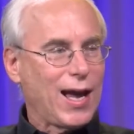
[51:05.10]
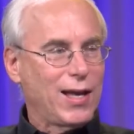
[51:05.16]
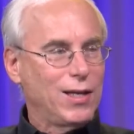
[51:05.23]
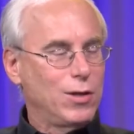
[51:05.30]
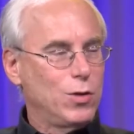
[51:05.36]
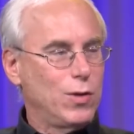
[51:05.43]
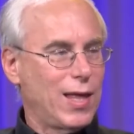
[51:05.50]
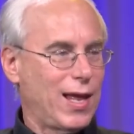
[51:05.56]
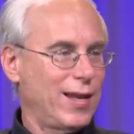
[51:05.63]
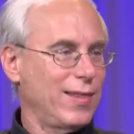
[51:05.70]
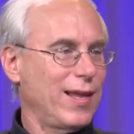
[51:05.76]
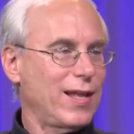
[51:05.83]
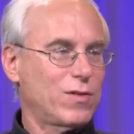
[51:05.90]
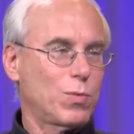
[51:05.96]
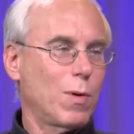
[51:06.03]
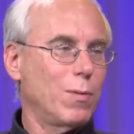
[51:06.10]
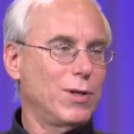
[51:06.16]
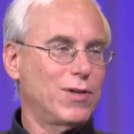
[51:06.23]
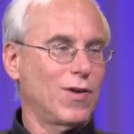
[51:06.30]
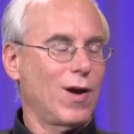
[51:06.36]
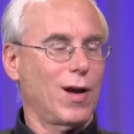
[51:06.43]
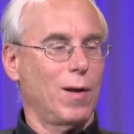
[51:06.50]
how you do that, and that's where
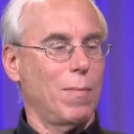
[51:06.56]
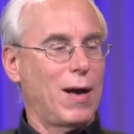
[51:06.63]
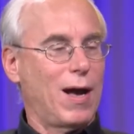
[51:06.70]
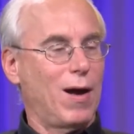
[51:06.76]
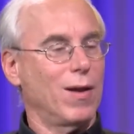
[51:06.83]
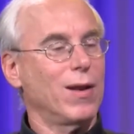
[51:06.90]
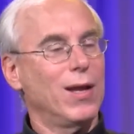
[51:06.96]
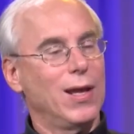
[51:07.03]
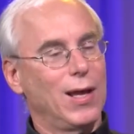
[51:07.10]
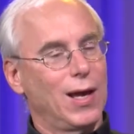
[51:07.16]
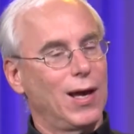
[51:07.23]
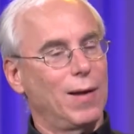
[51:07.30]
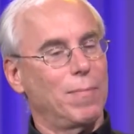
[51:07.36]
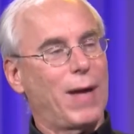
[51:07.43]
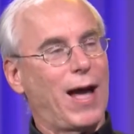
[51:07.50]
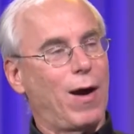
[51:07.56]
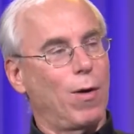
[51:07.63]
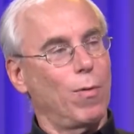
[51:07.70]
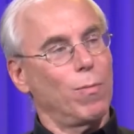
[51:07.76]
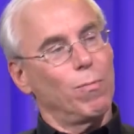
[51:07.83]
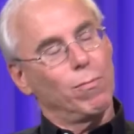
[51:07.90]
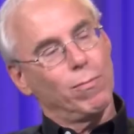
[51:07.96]
we talk about um,
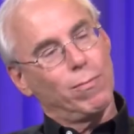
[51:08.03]
how